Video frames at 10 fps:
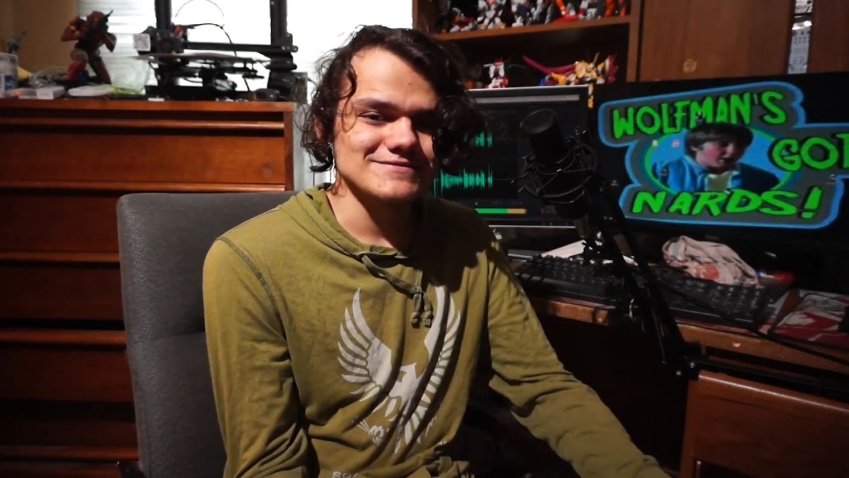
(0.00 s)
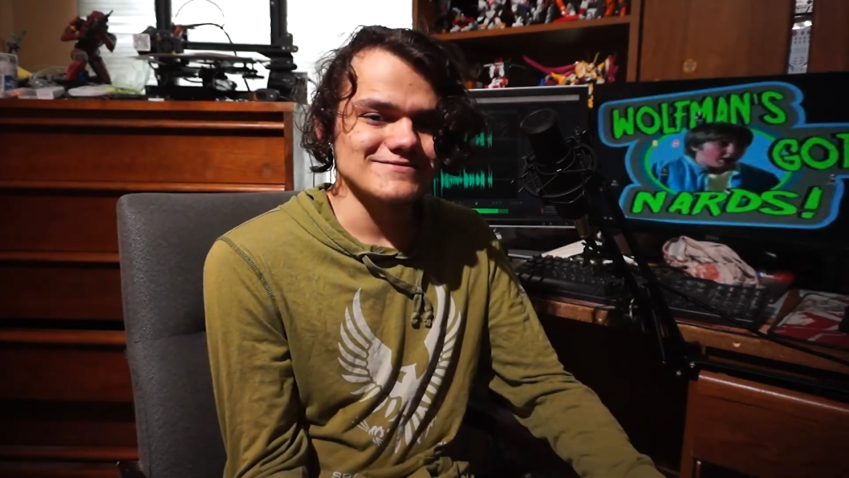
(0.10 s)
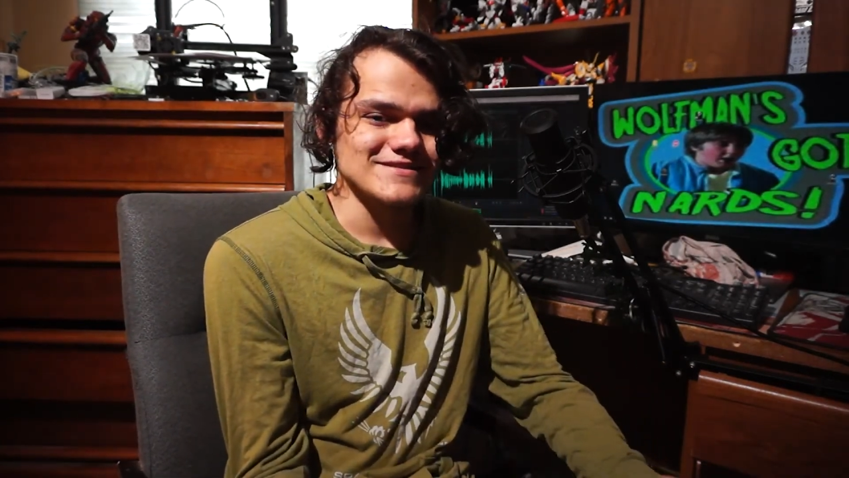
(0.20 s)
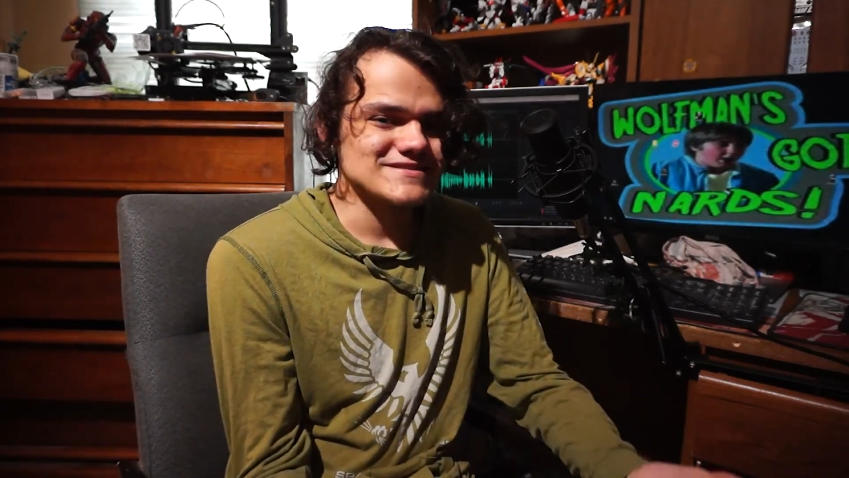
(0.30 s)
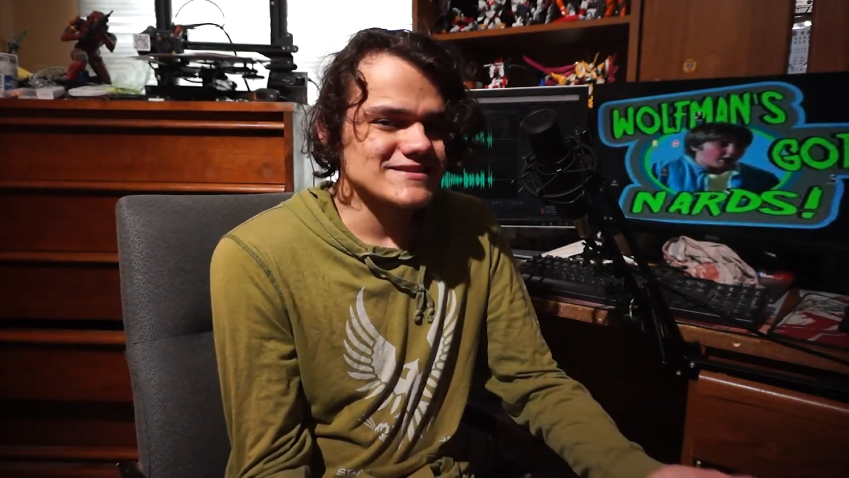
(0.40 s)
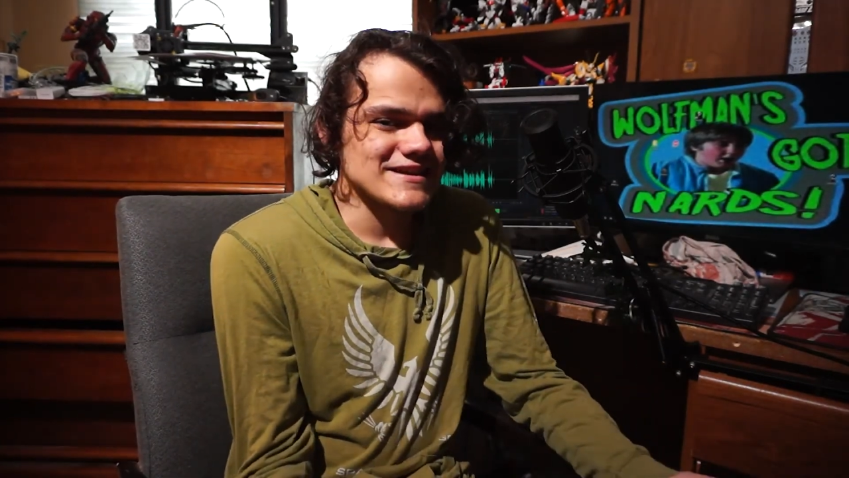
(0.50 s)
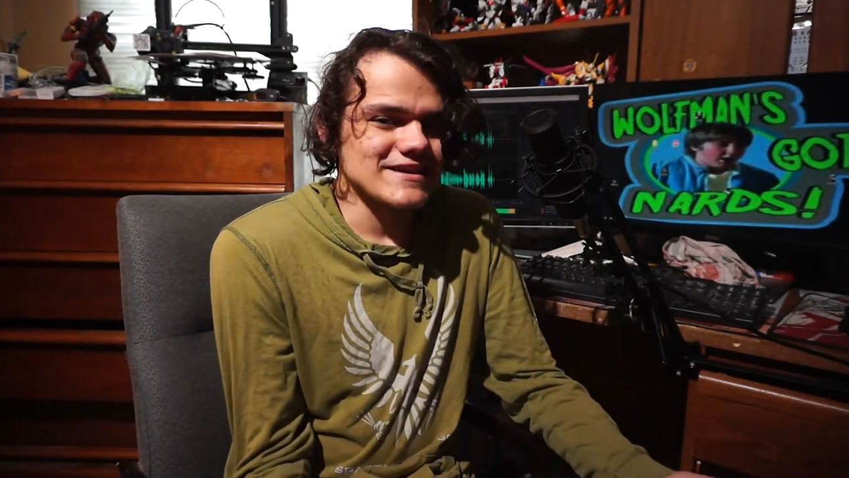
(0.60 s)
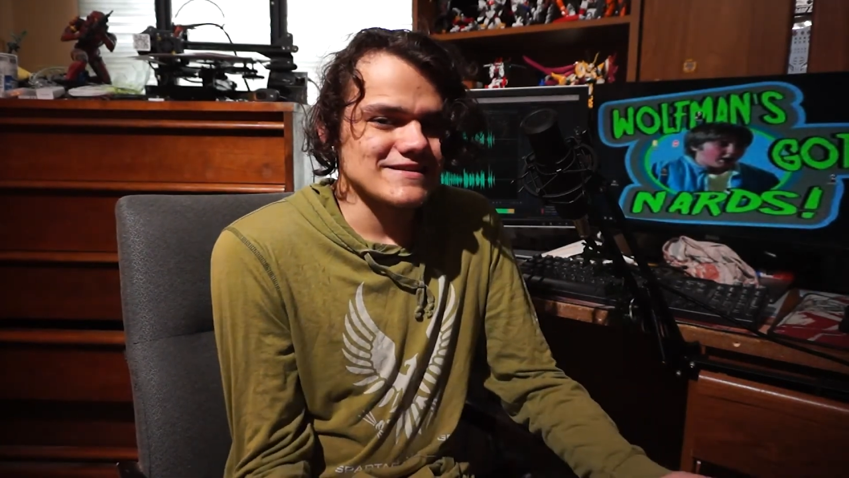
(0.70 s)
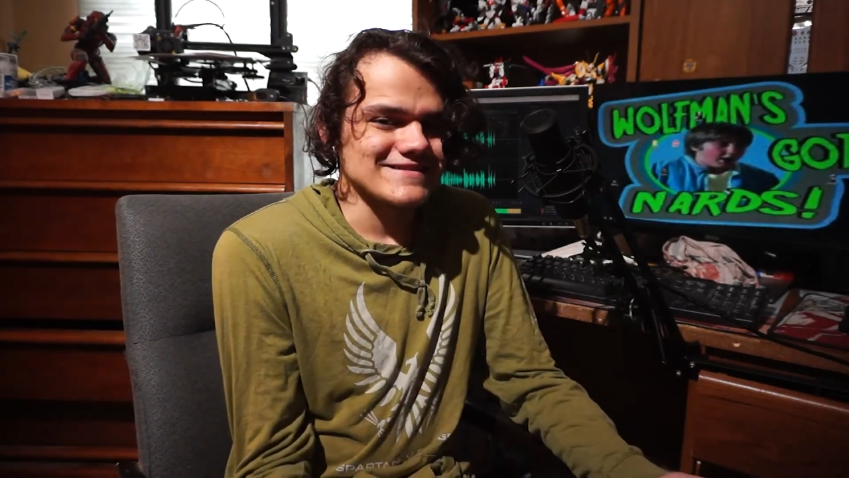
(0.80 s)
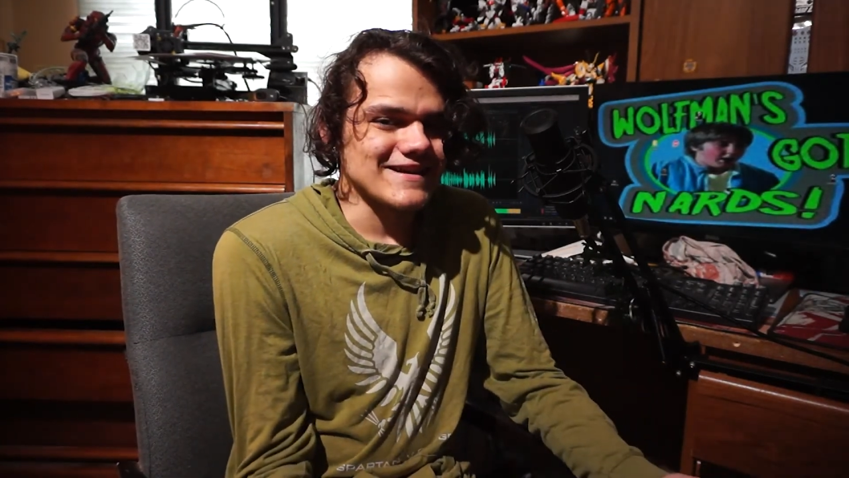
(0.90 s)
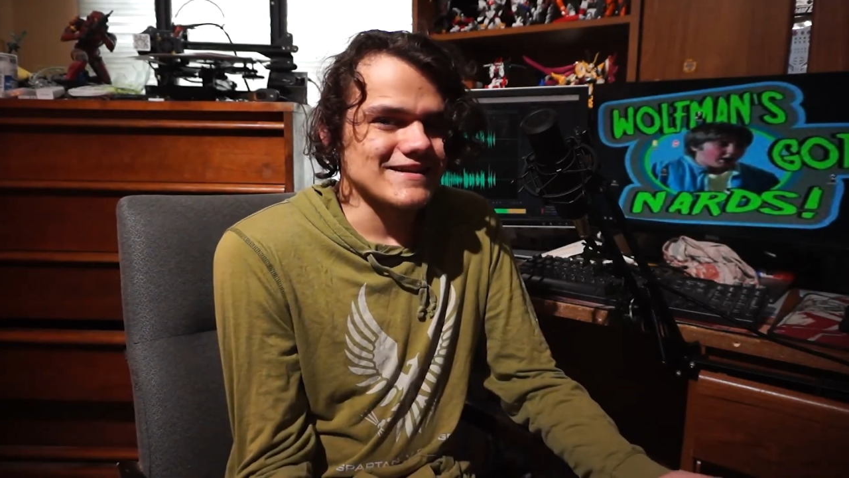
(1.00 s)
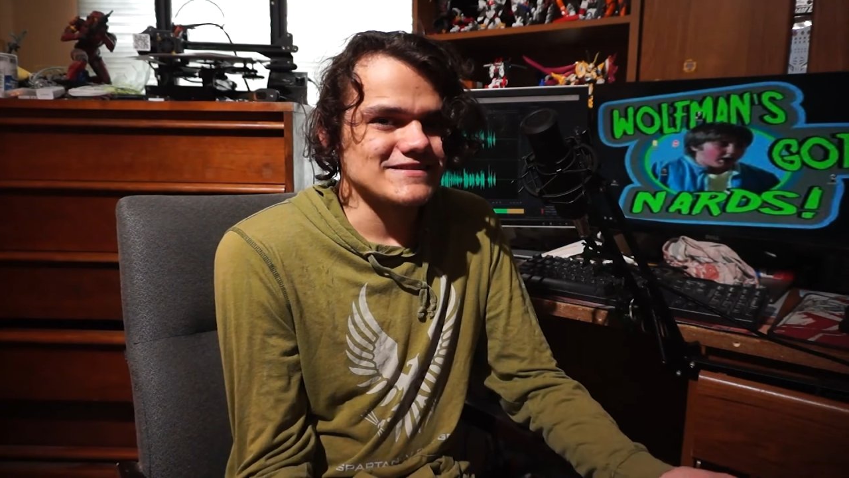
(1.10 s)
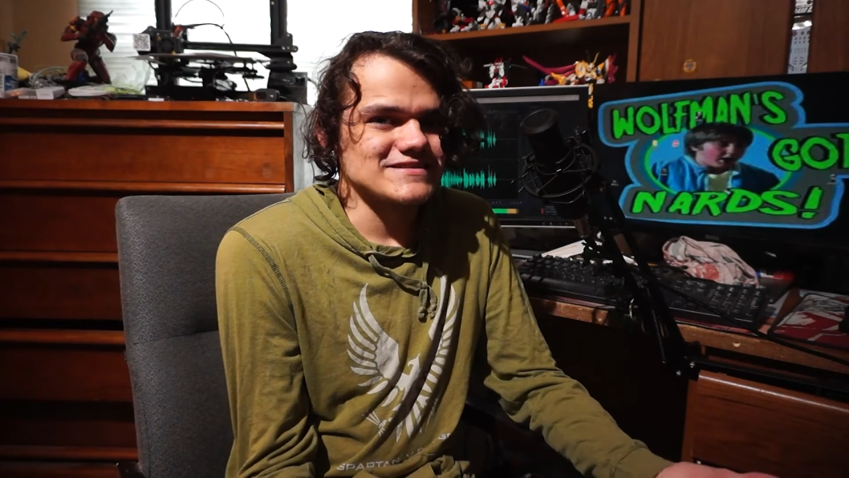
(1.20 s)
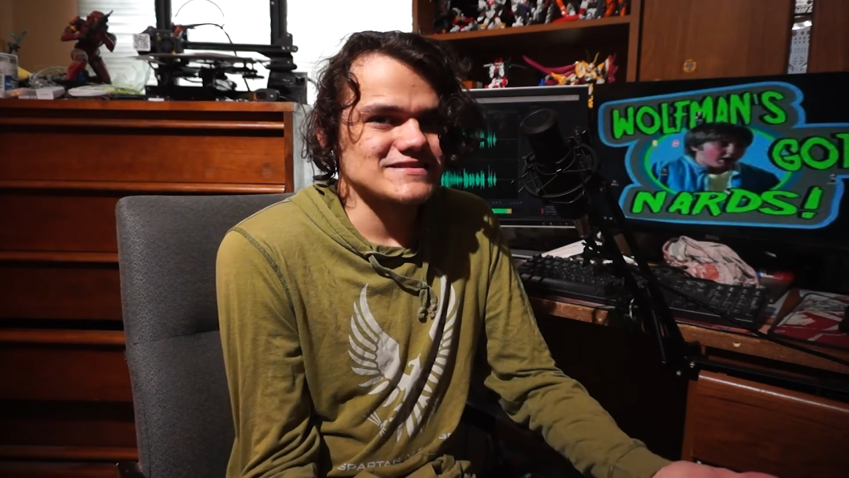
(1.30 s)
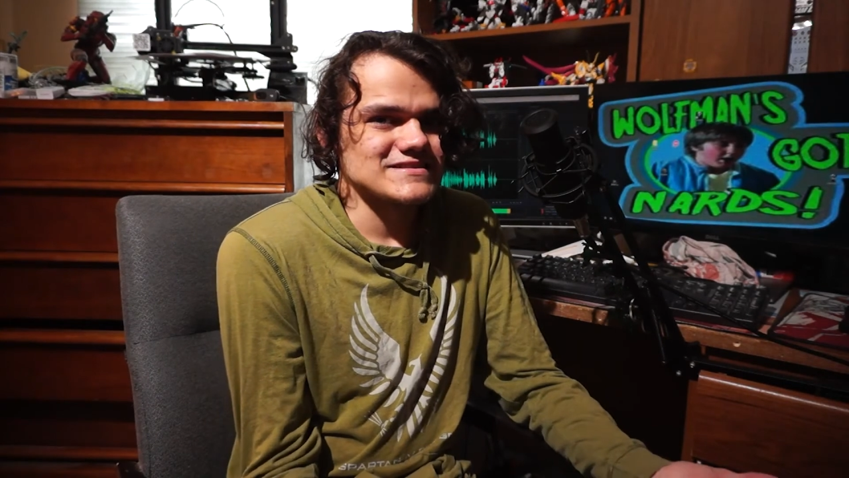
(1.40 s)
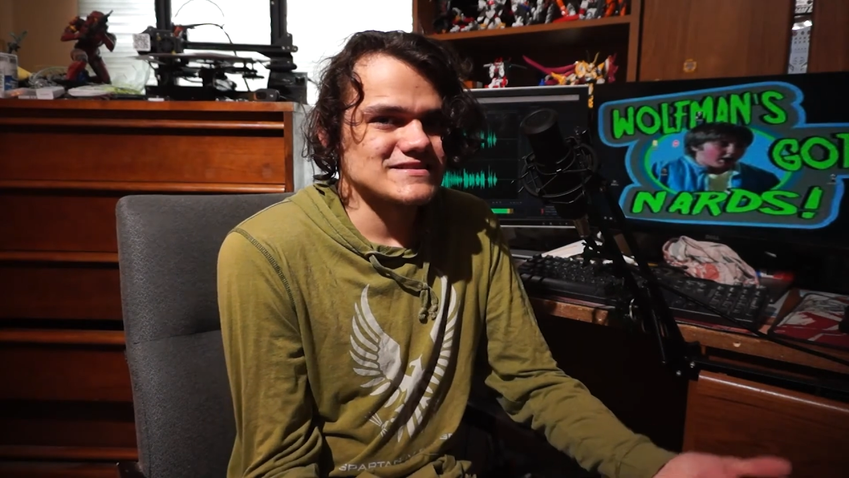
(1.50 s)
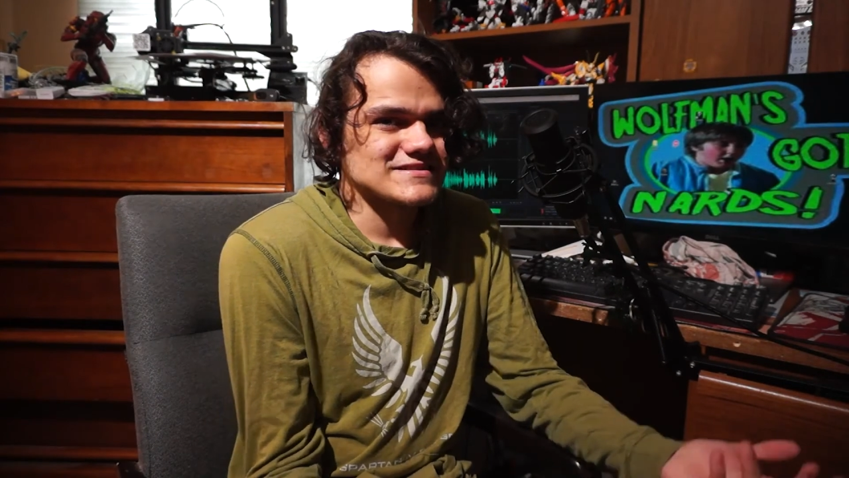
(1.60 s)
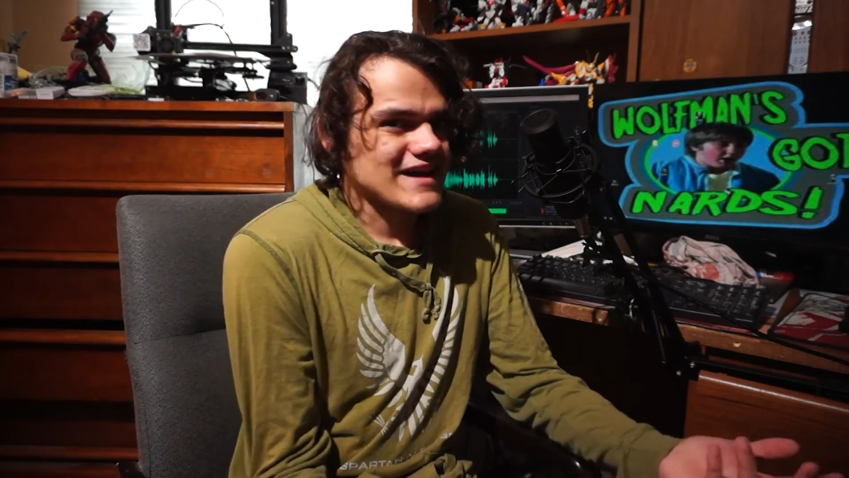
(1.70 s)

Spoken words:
Once again, I just